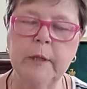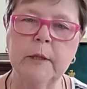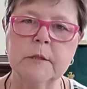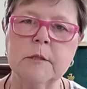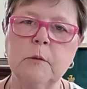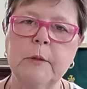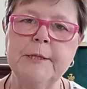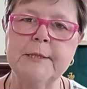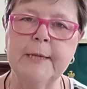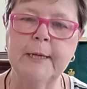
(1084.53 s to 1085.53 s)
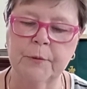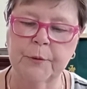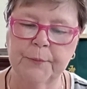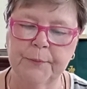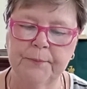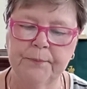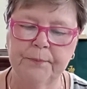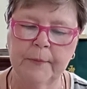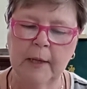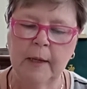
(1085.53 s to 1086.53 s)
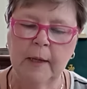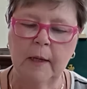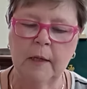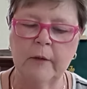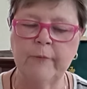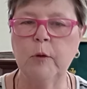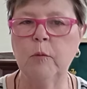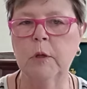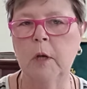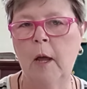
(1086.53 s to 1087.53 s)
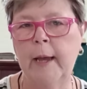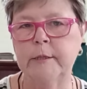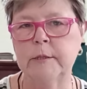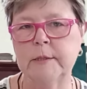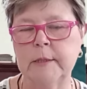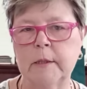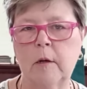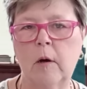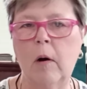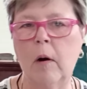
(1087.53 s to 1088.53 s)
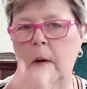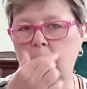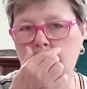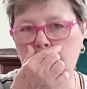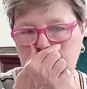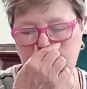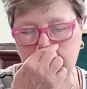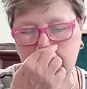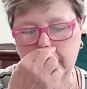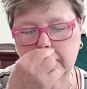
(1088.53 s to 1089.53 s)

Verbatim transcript: is Louise Downer. And if you would like to send a card or to, to